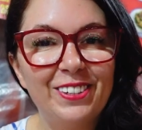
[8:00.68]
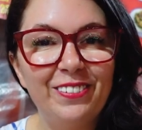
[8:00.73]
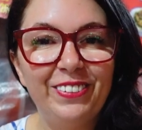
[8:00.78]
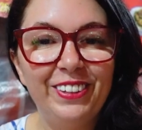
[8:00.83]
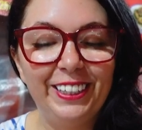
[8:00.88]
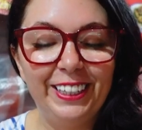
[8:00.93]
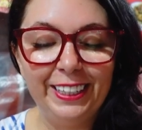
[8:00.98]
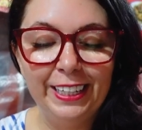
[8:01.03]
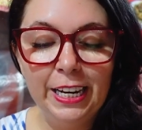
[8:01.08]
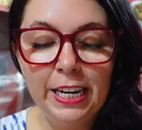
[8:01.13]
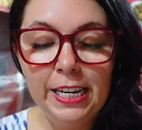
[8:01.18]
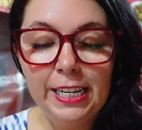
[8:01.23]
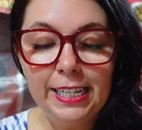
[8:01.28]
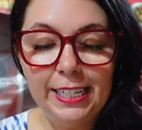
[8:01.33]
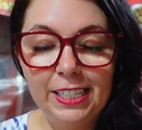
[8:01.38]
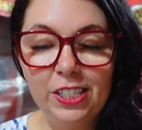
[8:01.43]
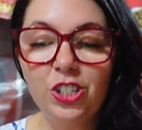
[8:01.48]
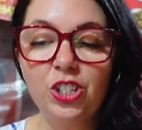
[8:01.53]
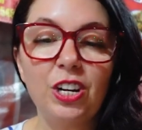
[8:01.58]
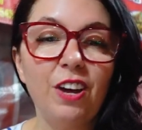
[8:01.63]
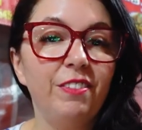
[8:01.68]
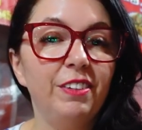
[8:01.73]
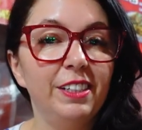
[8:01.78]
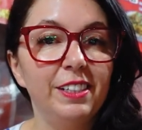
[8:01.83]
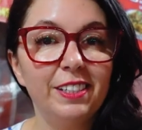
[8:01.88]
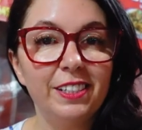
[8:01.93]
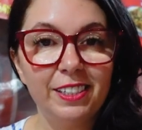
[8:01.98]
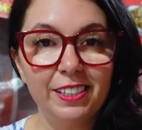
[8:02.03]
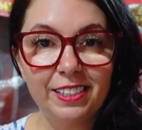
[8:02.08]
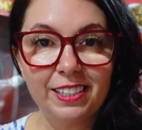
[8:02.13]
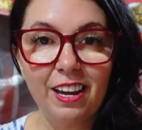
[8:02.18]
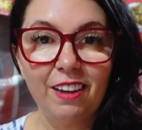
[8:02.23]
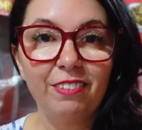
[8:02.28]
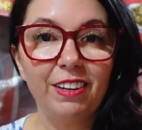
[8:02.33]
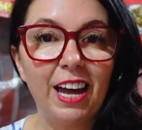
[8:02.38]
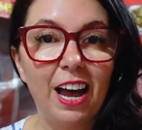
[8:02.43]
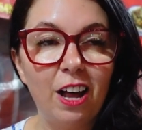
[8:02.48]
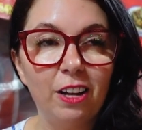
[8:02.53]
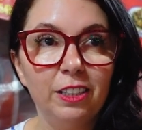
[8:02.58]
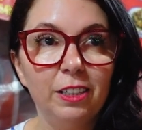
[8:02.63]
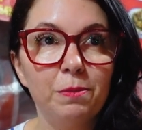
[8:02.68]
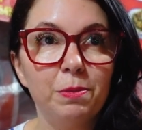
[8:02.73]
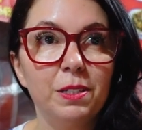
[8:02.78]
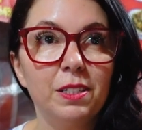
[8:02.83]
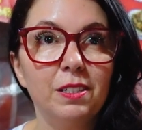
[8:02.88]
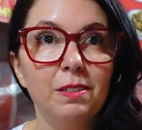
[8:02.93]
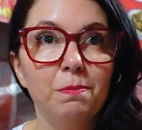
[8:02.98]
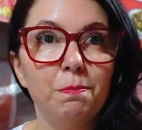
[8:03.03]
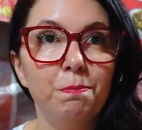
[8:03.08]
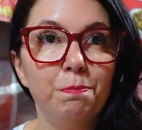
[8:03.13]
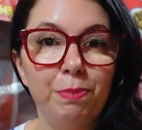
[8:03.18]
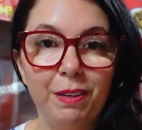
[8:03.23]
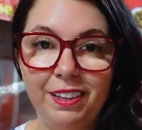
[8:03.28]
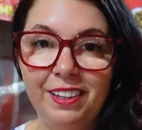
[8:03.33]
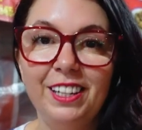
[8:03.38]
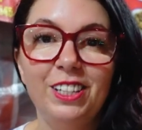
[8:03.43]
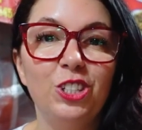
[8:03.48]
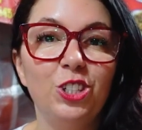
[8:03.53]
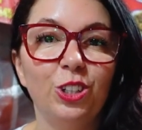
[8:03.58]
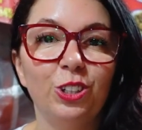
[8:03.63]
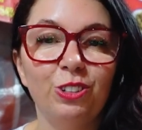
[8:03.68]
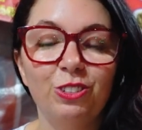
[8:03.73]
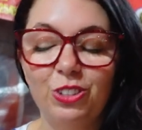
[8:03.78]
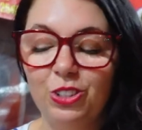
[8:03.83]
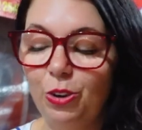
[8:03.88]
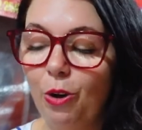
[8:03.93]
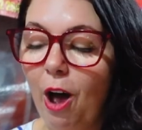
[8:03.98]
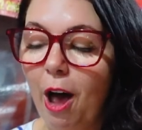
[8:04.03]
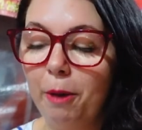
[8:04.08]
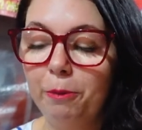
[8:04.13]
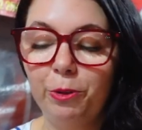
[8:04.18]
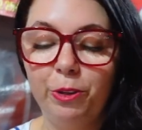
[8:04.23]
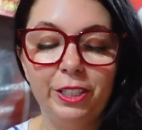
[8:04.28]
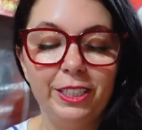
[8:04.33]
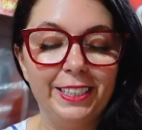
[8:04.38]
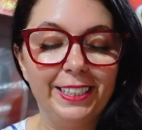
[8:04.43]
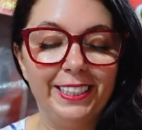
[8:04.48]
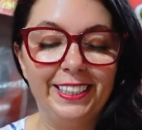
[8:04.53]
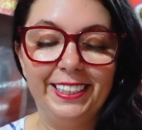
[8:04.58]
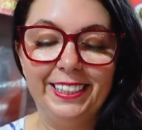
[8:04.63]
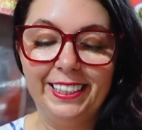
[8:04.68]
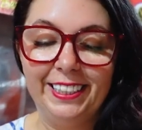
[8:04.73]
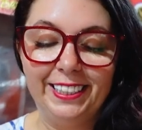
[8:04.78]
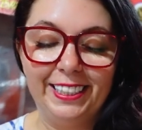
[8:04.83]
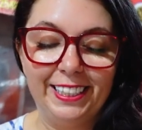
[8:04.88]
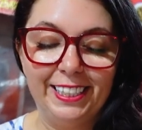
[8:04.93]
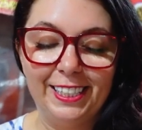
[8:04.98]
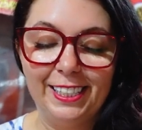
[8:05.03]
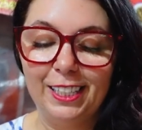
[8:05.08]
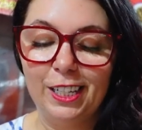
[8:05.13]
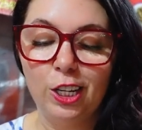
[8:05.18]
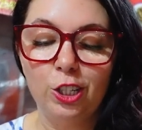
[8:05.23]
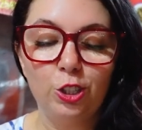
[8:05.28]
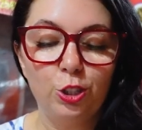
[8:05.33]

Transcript: so many East Javanese things have cow lips, but they do. So I'm going to eat it in